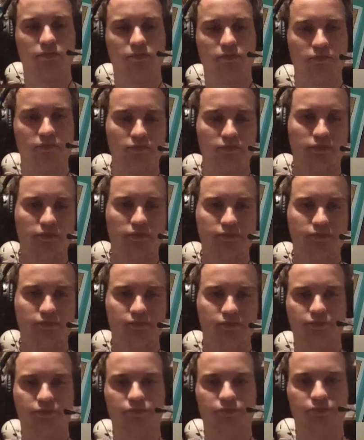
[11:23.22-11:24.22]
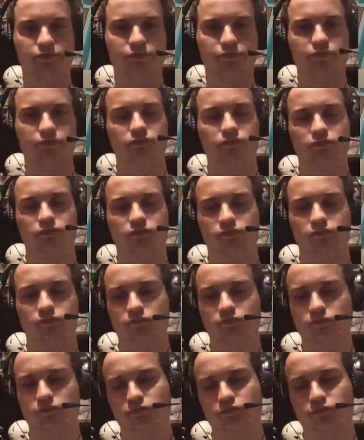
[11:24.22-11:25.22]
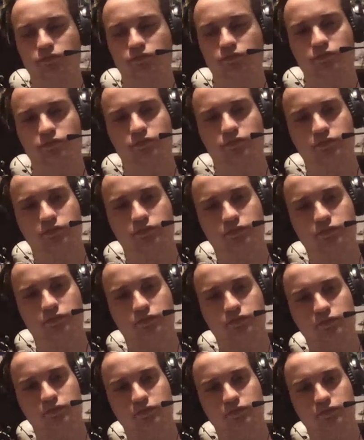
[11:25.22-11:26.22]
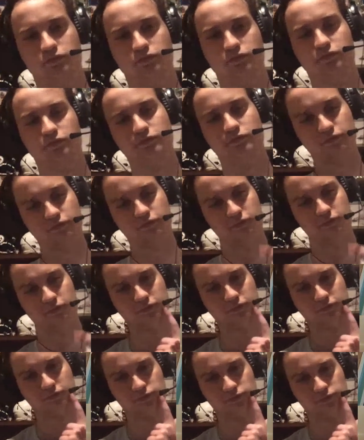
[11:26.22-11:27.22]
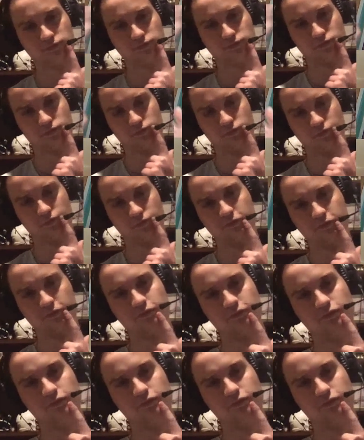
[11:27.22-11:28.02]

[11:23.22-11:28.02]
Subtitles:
(silent)